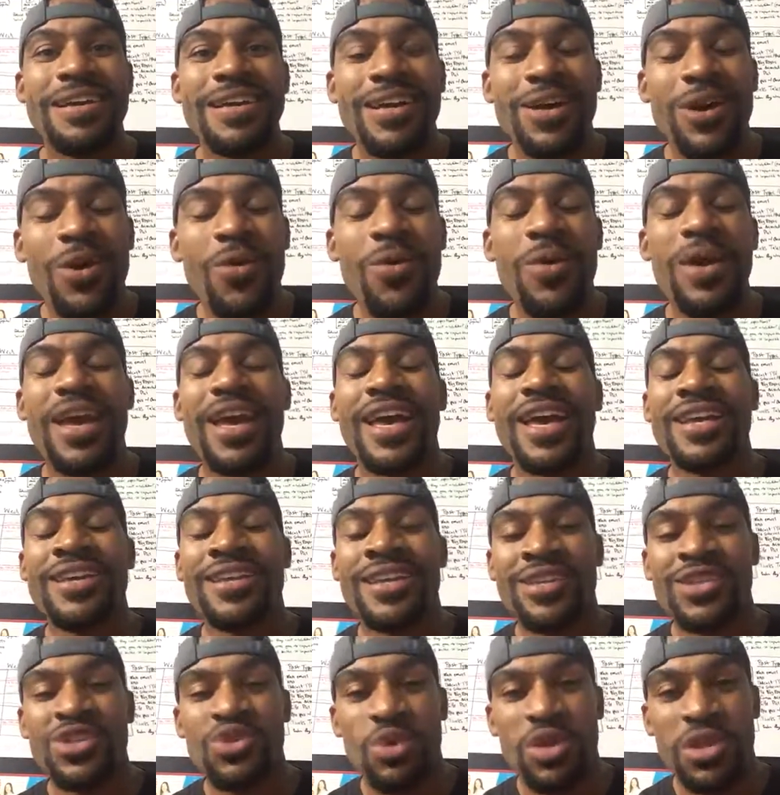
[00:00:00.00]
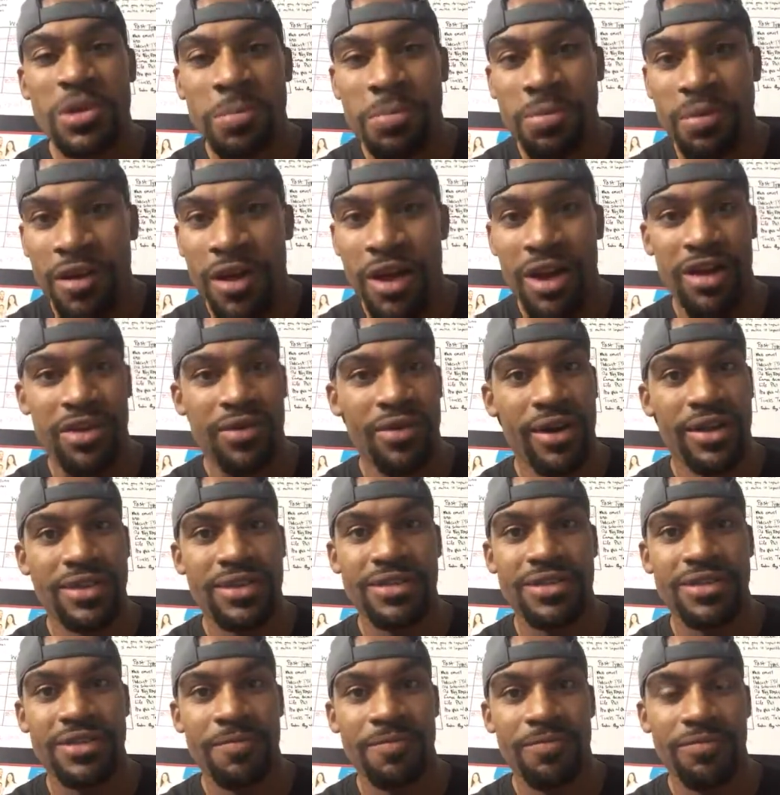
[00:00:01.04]
go ahead and enjoy the
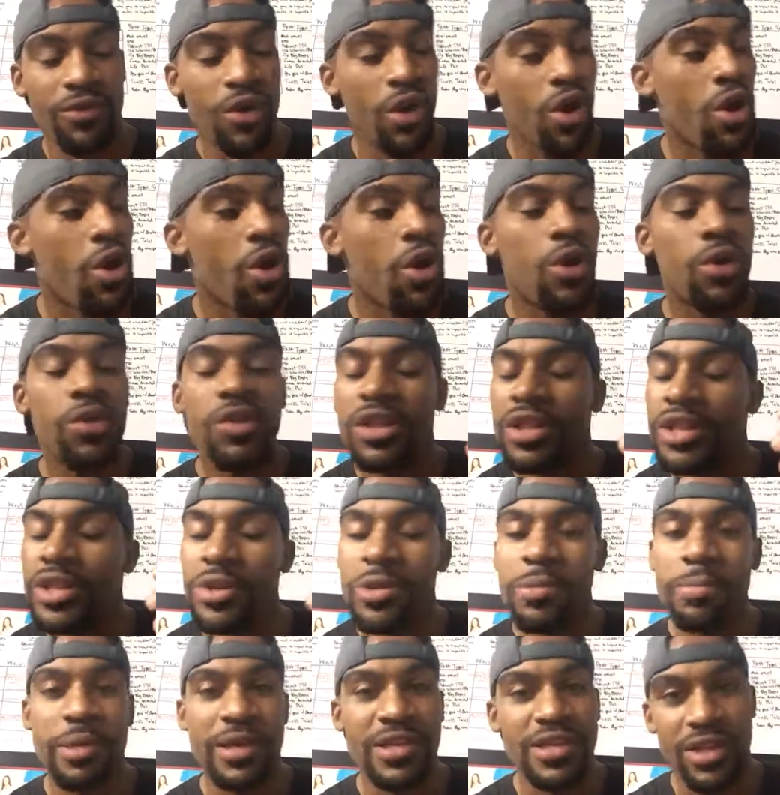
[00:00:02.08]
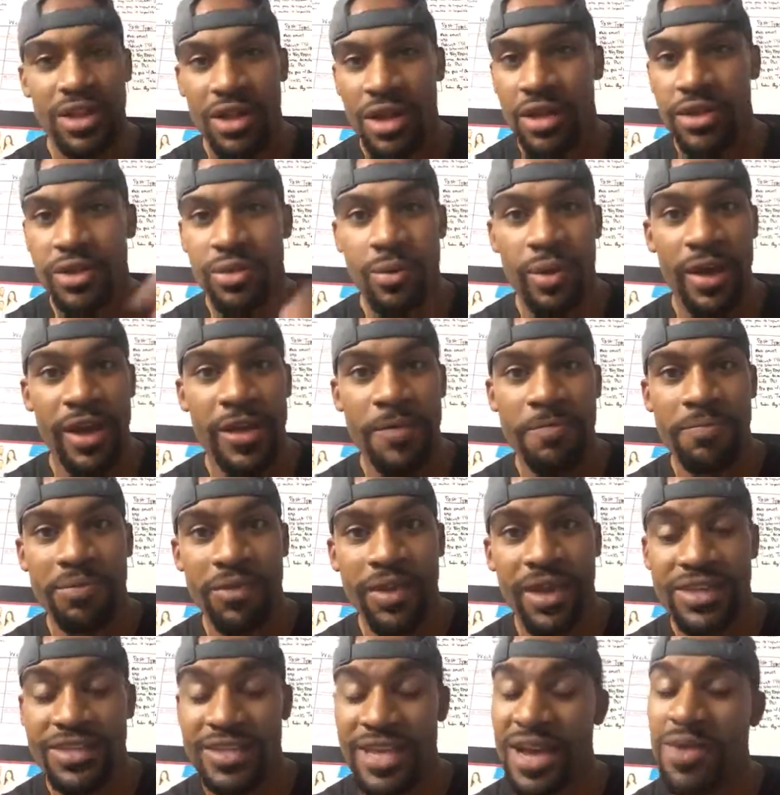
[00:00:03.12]
progress, all the little bits along the way,
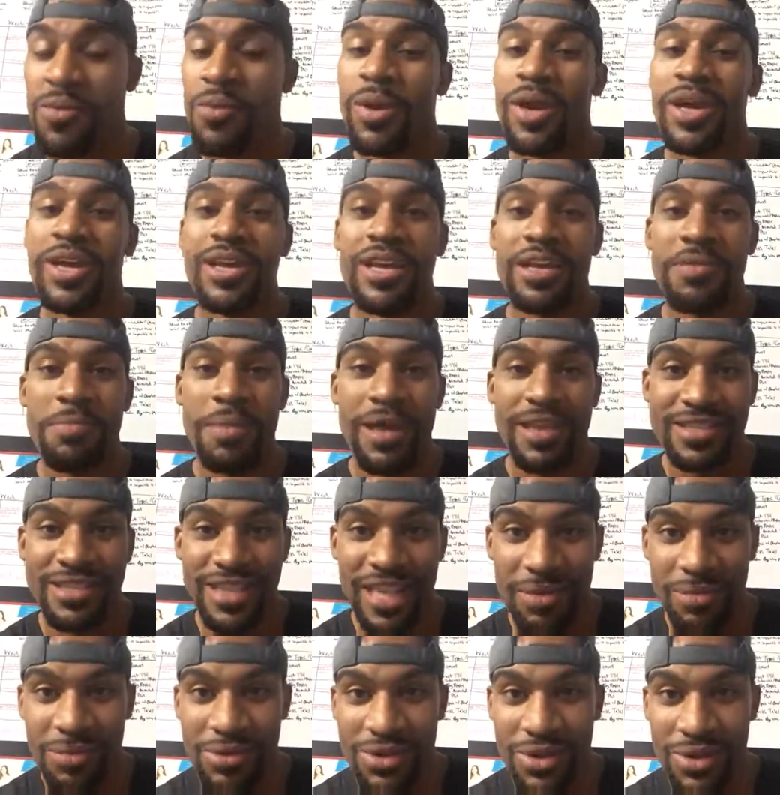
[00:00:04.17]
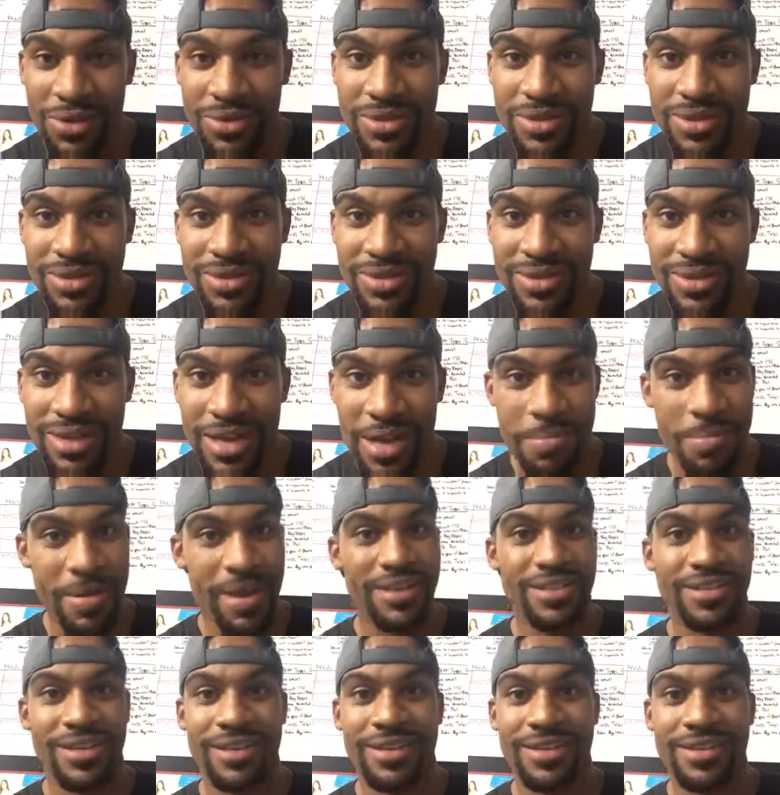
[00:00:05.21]
because that way it makes the end result
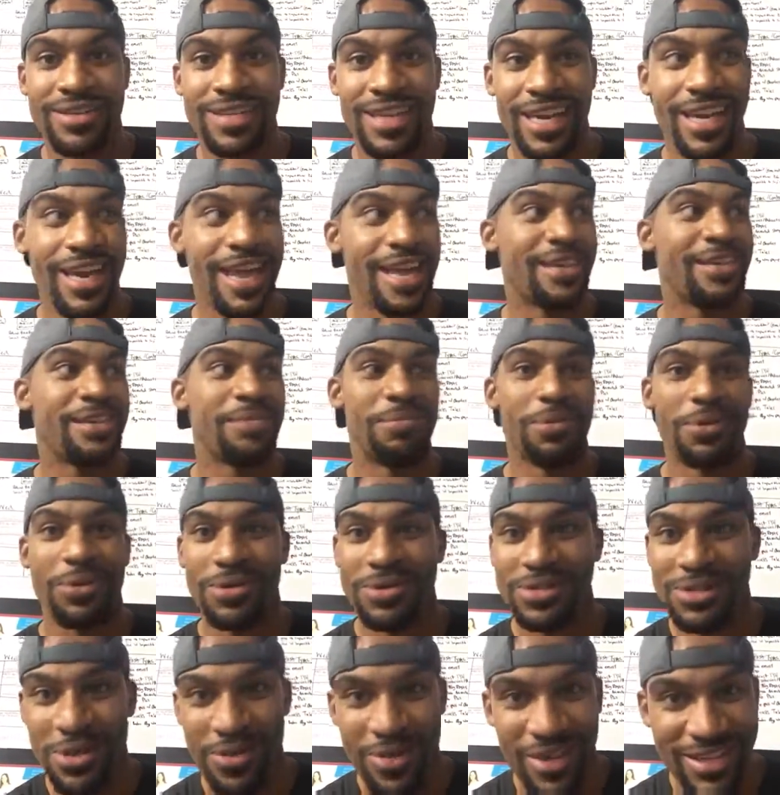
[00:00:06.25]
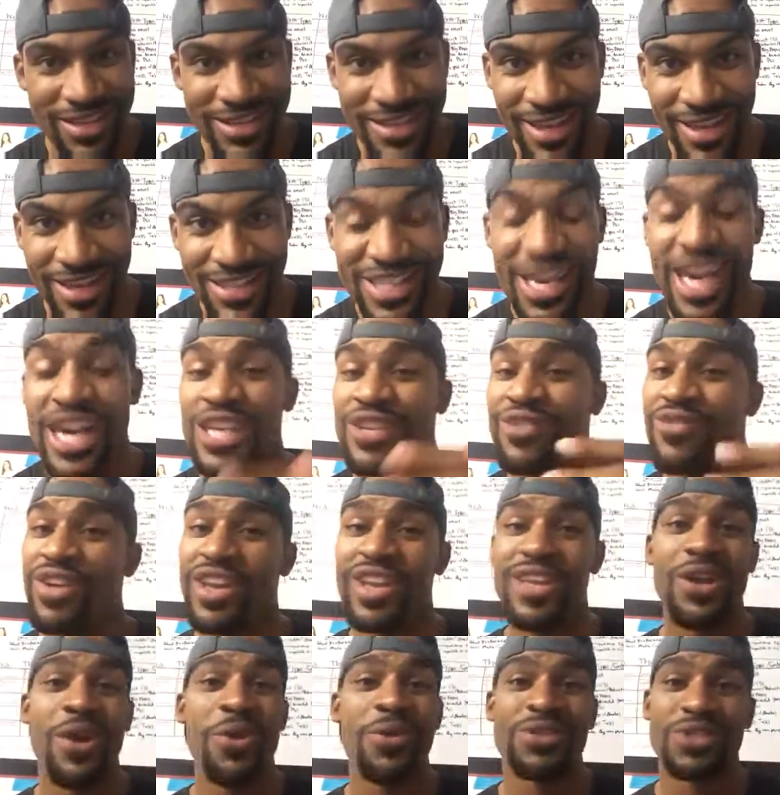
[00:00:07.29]
amazing, delectable, so they say. Share this
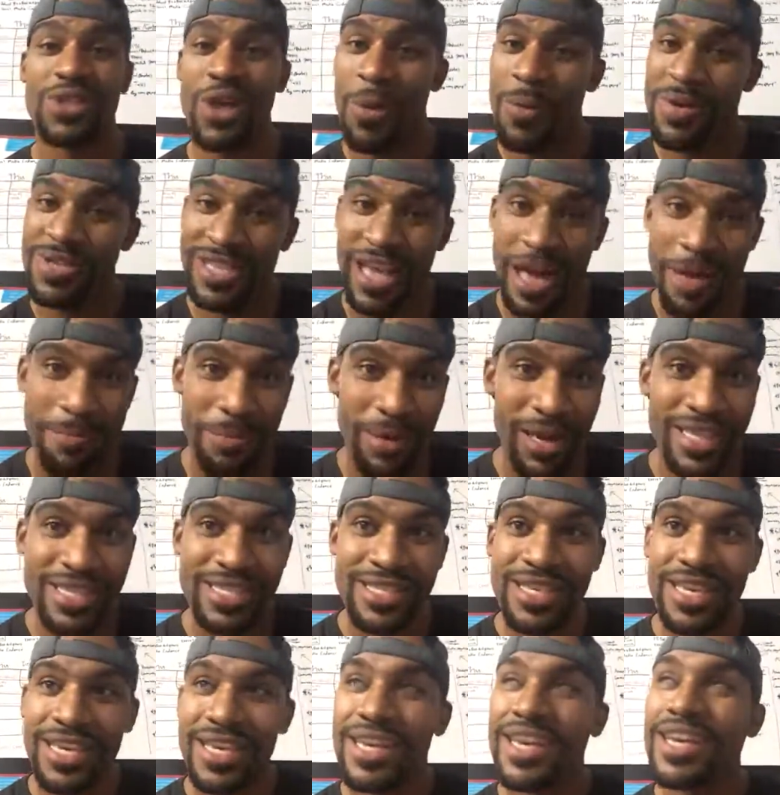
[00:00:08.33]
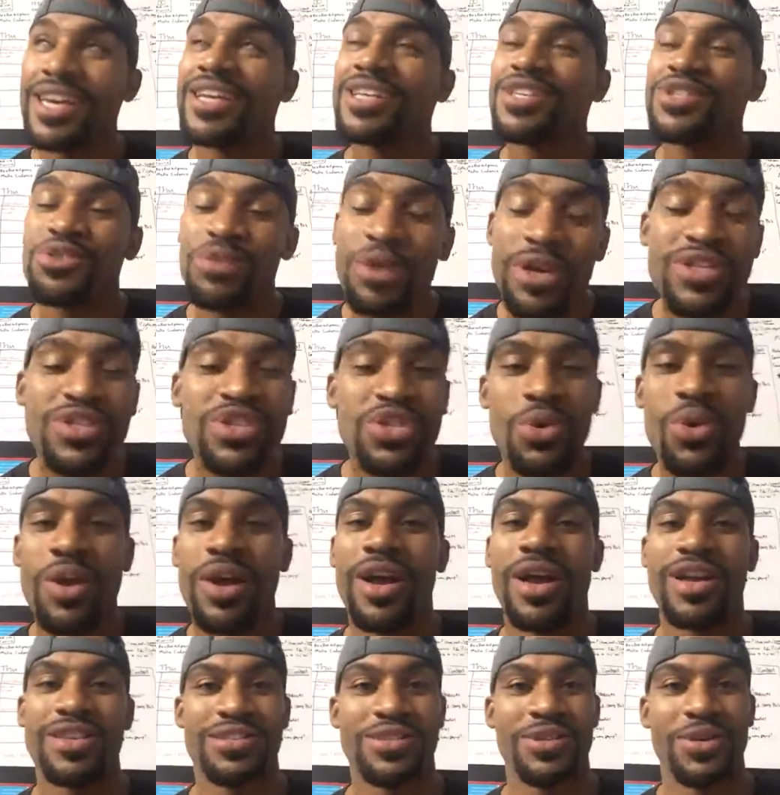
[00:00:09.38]
video, and as always, God bless, trust your
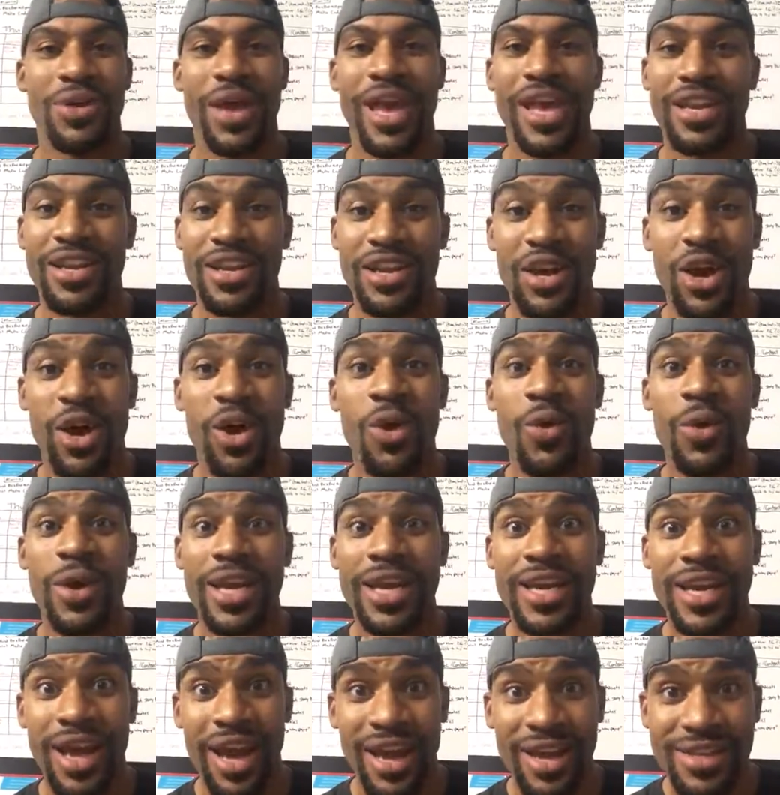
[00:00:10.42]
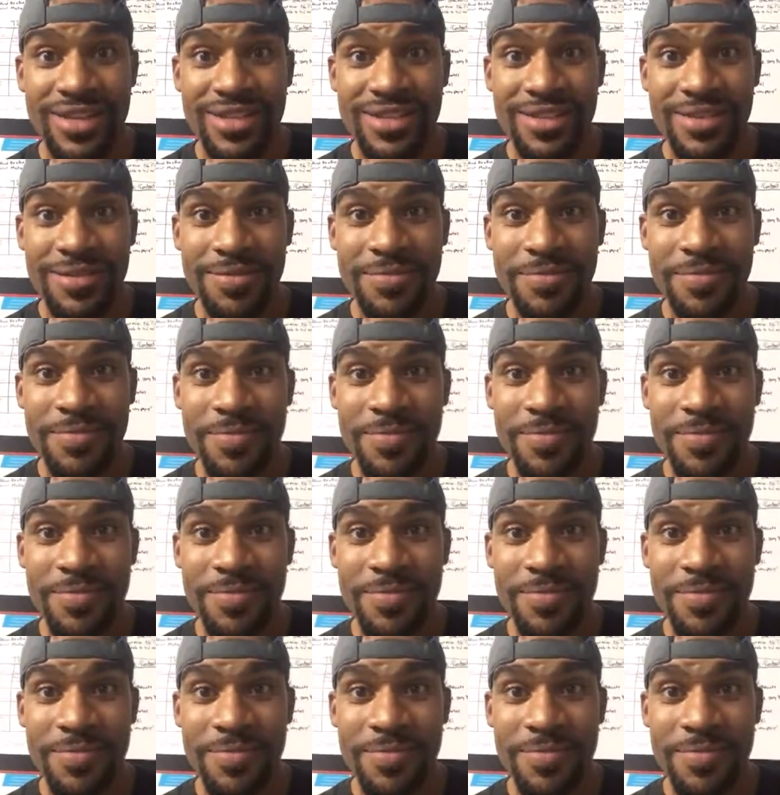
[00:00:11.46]
hustle, and go Ducks.